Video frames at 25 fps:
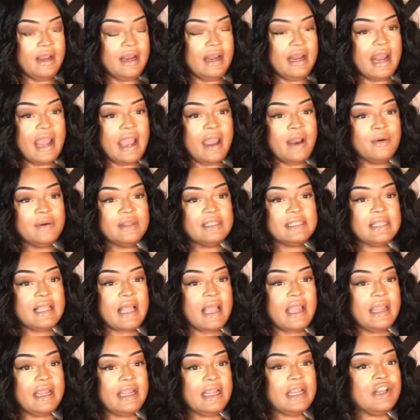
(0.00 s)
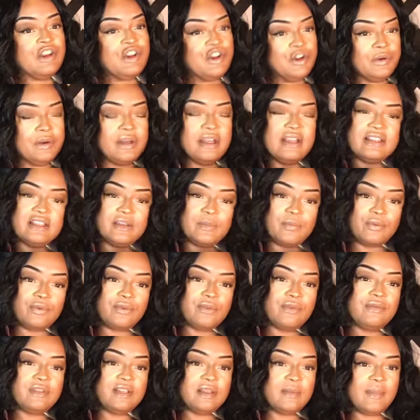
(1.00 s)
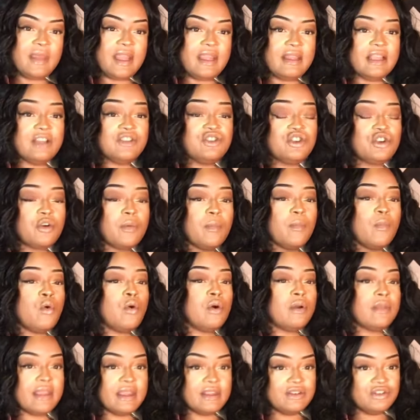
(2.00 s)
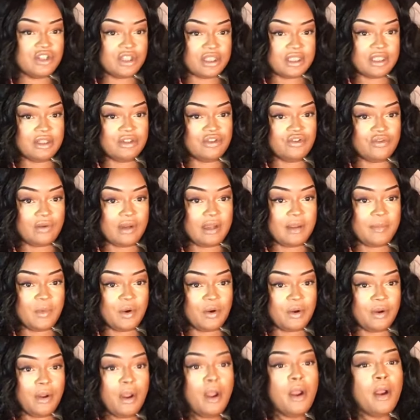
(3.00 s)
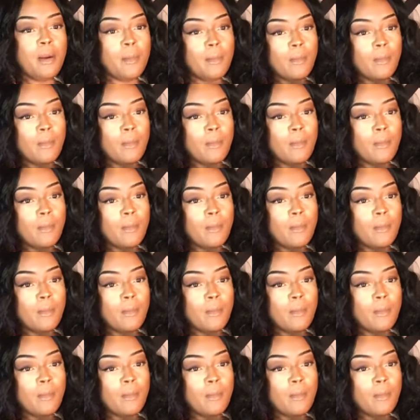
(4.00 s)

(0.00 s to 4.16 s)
Now it's like you need to prove to me that you're more than just a dreamer,